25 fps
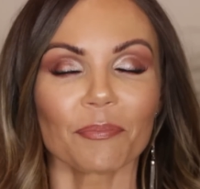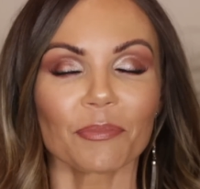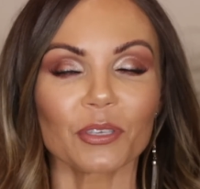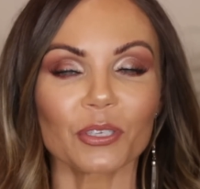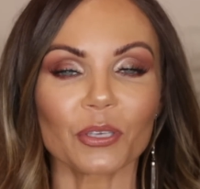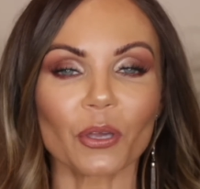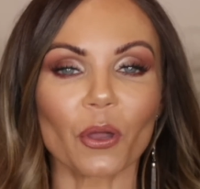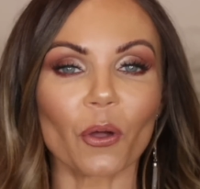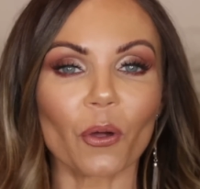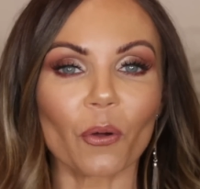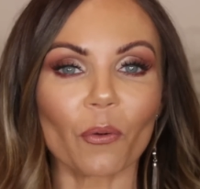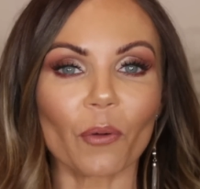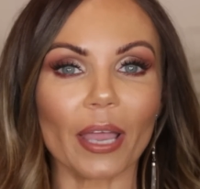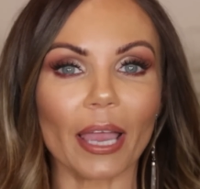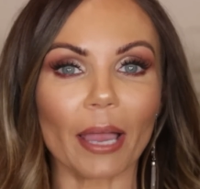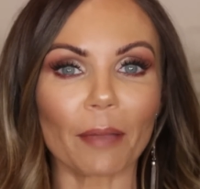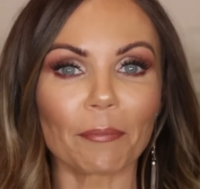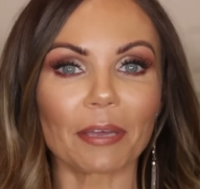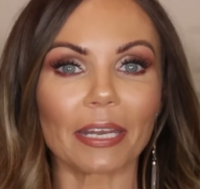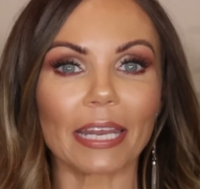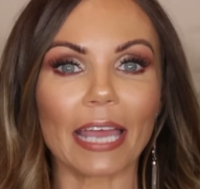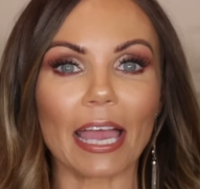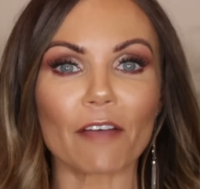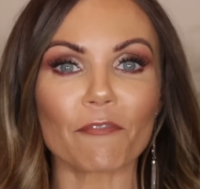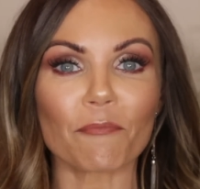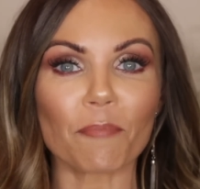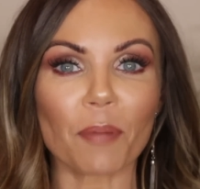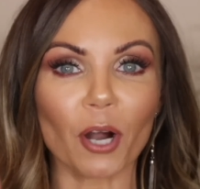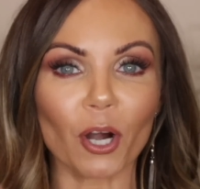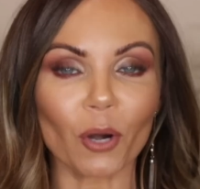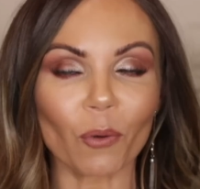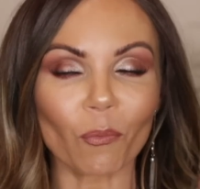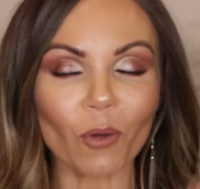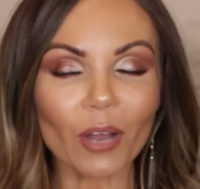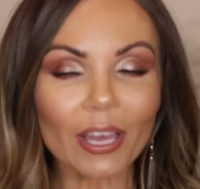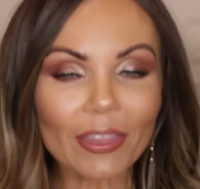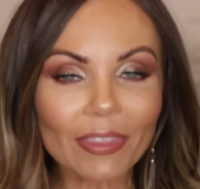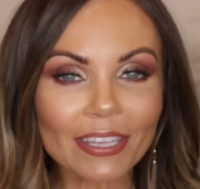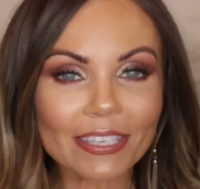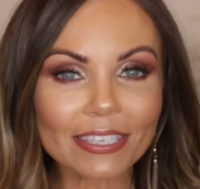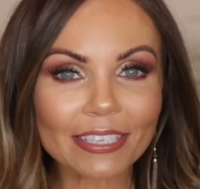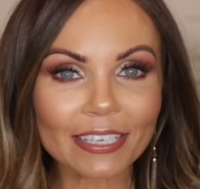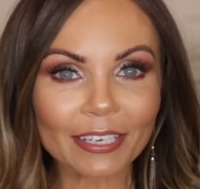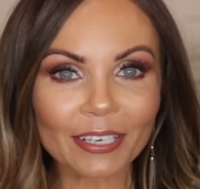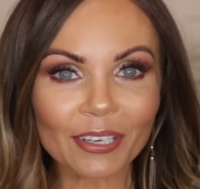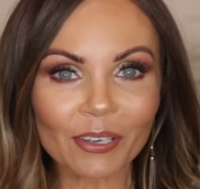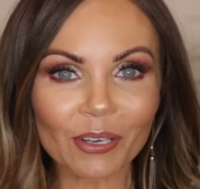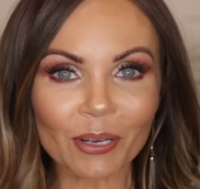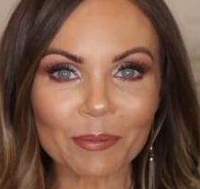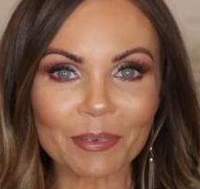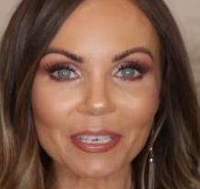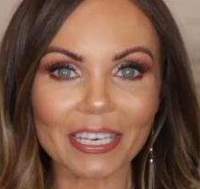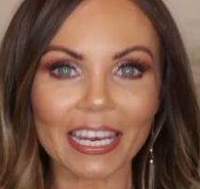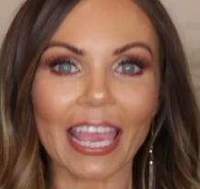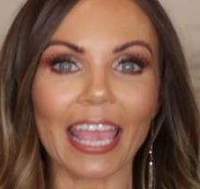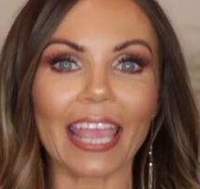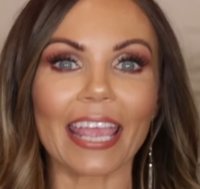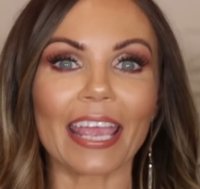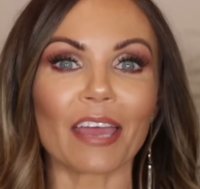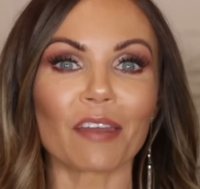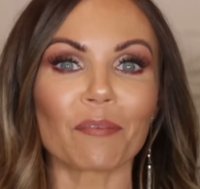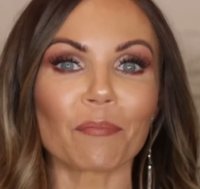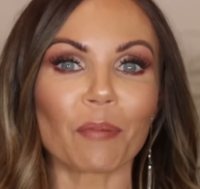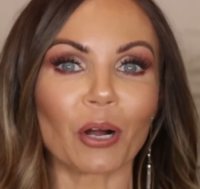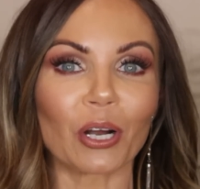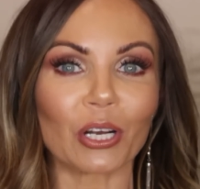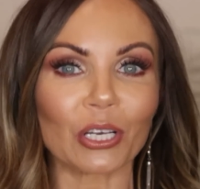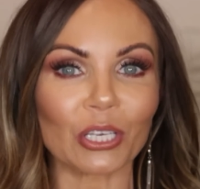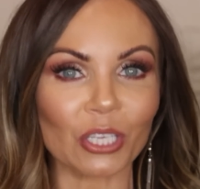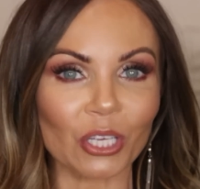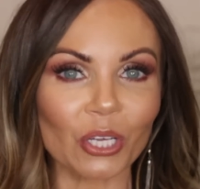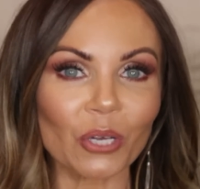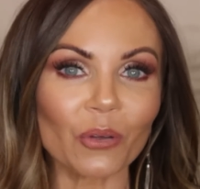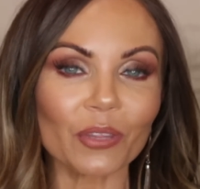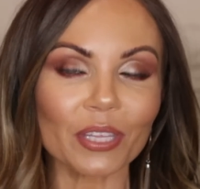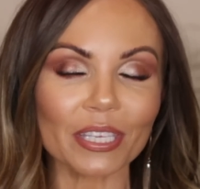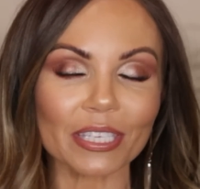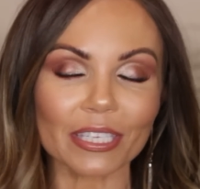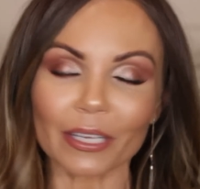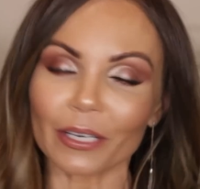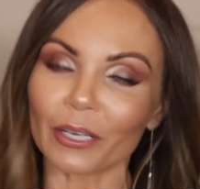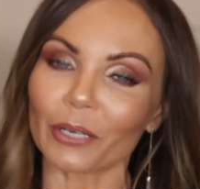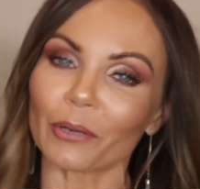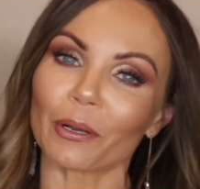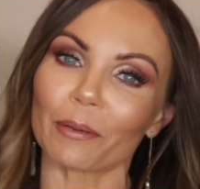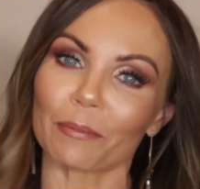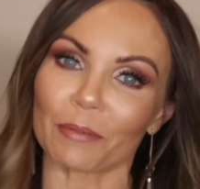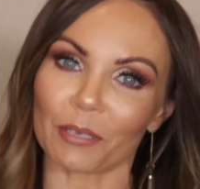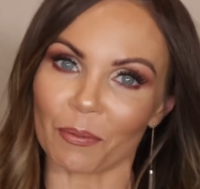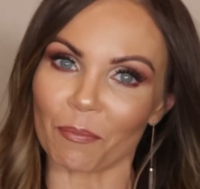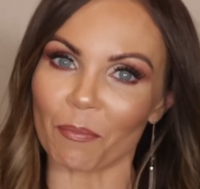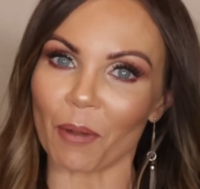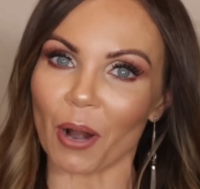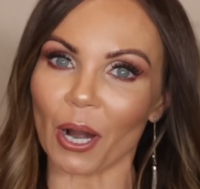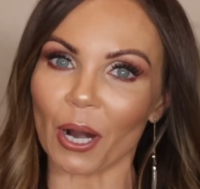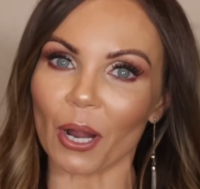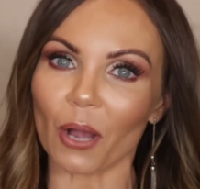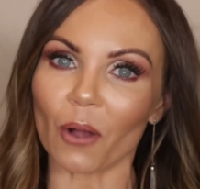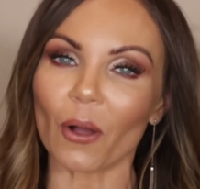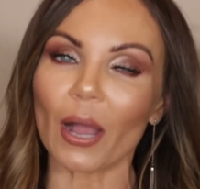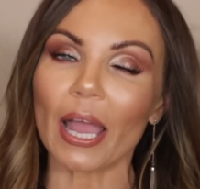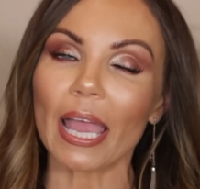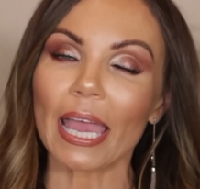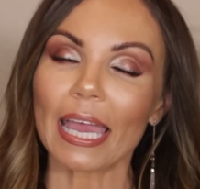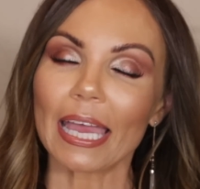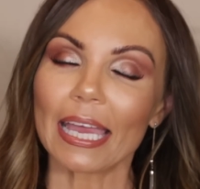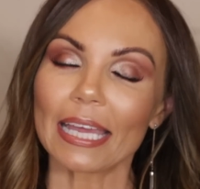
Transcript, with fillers: So I'm going to have part one that's going to go up today and part two that's going to go up tomorrow.